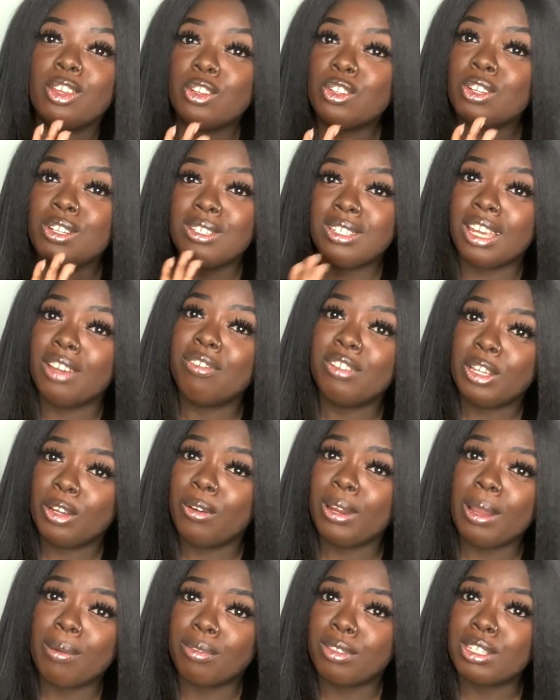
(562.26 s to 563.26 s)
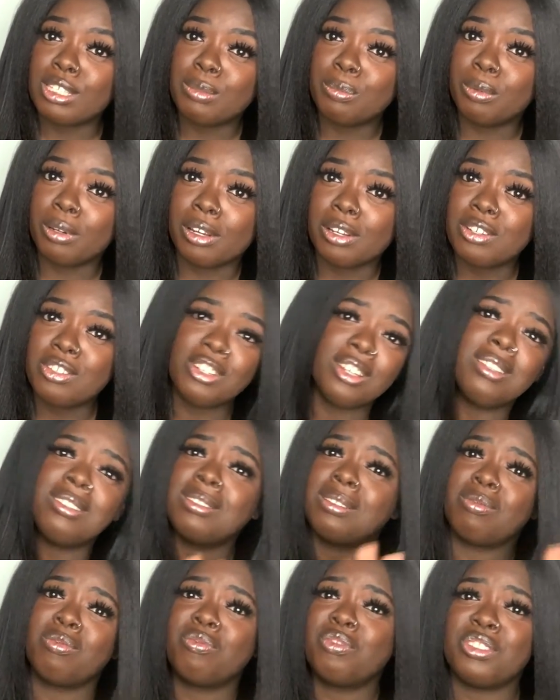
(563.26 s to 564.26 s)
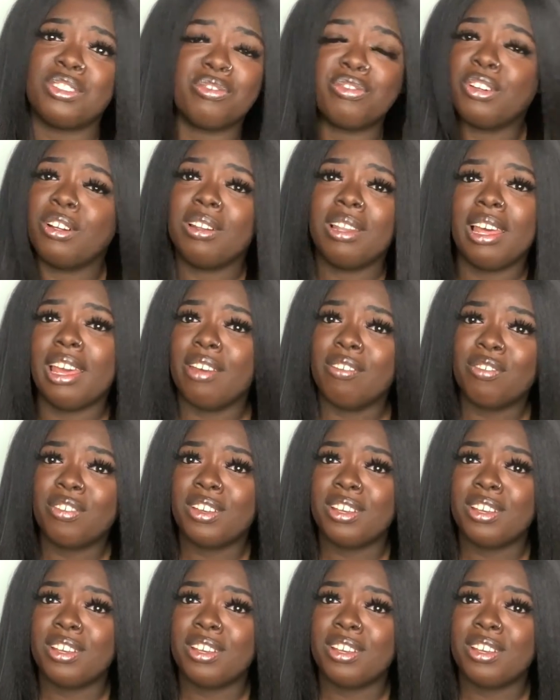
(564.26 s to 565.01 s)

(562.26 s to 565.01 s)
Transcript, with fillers: You should definitely grab this brush just for life